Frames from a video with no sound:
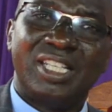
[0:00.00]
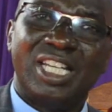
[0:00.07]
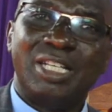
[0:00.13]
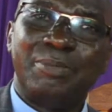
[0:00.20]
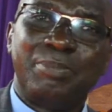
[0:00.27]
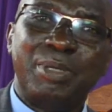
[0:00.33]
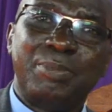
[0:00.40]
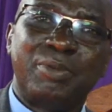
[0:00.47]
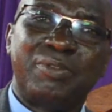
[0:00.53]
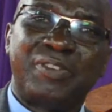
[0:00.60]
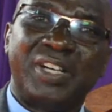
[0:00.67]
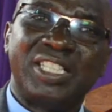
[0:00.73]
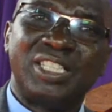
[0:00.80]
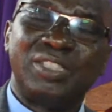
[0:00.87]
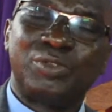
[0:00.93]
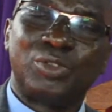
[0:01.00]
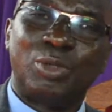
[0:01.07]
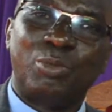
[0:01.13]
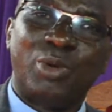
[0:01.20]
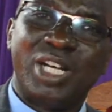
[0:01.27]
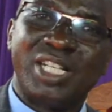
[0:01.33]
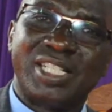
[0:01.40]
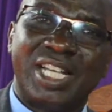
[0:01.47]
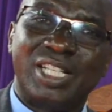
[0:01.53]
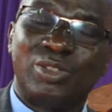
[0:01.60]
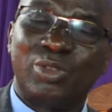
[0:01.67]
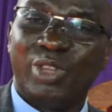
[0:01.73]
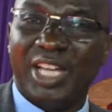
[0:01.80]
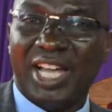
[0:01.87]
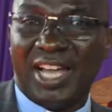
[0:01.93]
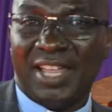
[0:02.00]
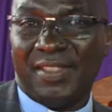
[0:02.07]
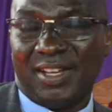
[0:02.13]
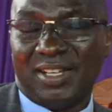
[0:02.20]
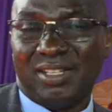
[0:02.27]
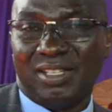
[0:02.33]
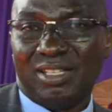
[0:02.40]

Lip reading: and people fighting from one side to the other.